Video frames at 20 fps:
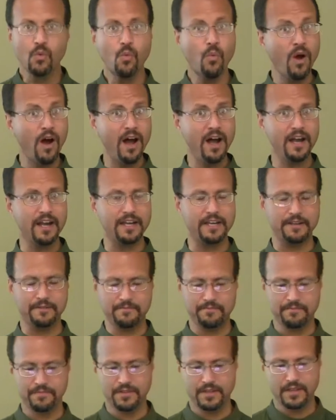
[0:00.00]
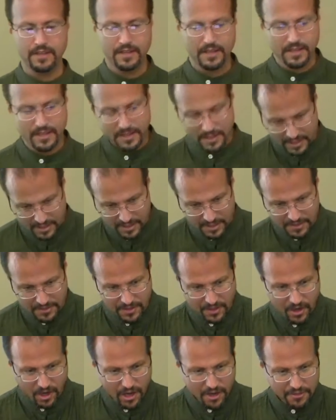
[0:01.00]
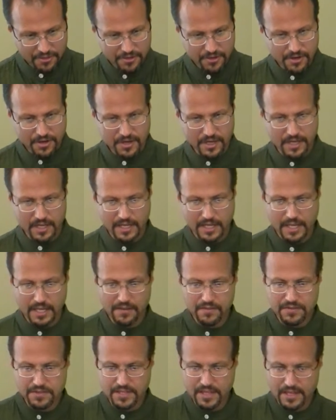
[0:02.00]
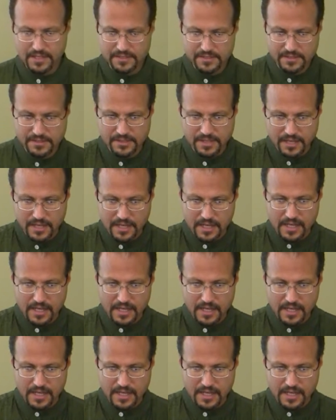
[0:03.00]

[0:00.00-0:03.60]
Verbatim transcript: Why? The author gives us